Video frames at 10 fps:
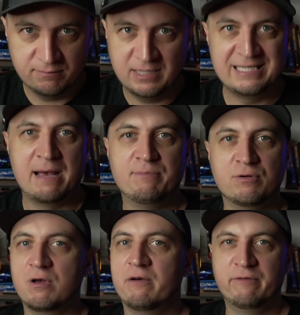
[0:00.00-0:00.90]

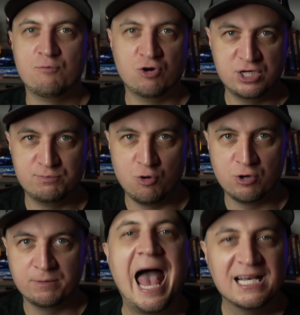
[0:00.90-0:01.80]
example of a mortgage
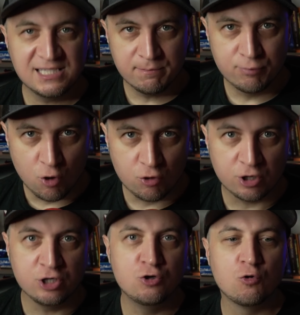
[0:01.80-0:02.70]
broker. As the
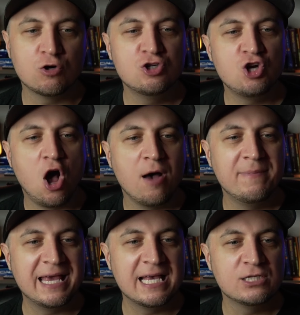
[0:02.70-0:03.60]
broker, your
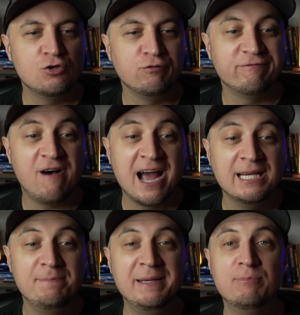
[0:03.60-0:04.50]
job is to
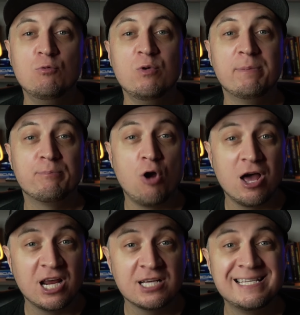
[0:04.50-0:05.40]
find people with
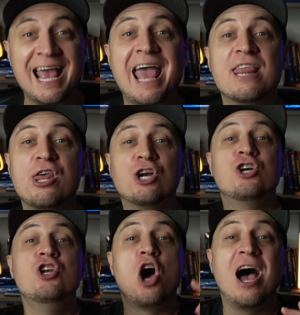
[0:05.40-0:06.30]
products that
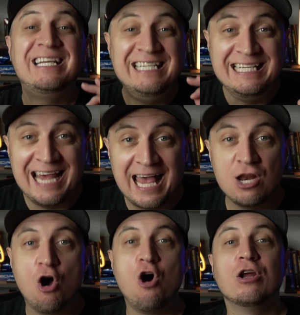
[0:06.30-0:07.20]
are not
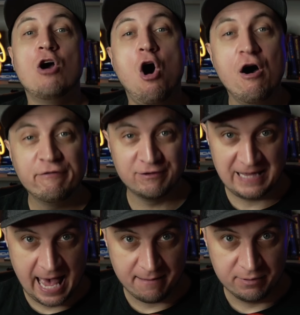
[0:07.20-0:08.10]
yet on
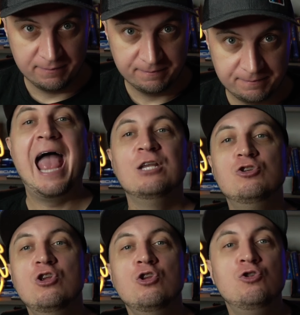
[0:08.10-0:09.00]
OfferLab
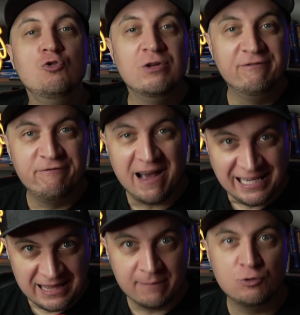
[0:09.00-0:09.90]
and to
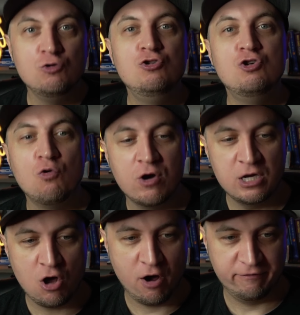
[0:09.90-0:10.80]
invite them to
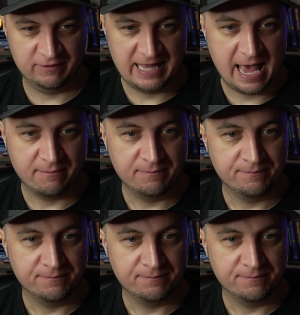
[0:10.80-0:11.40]
join OfferLab.